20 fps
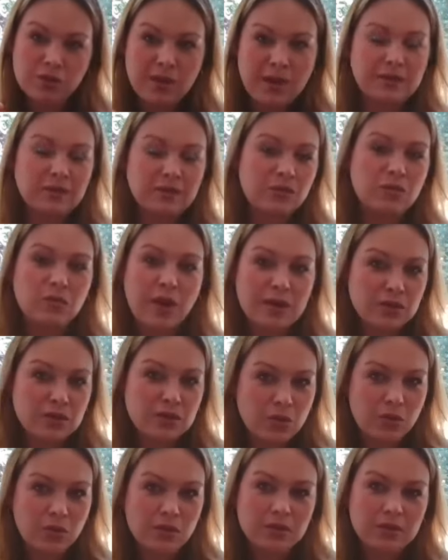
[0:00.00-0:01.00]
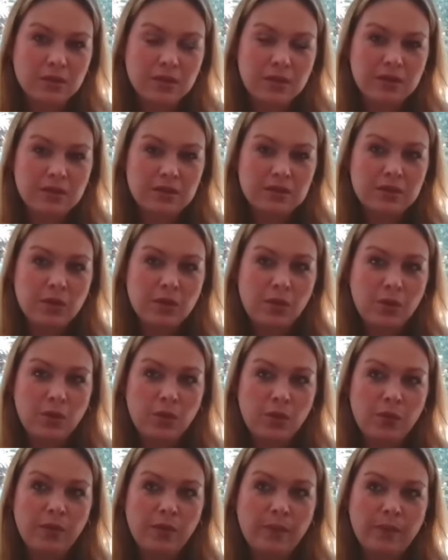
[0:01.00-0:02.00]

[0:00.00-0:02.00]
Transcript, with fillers: that threshold so yeah.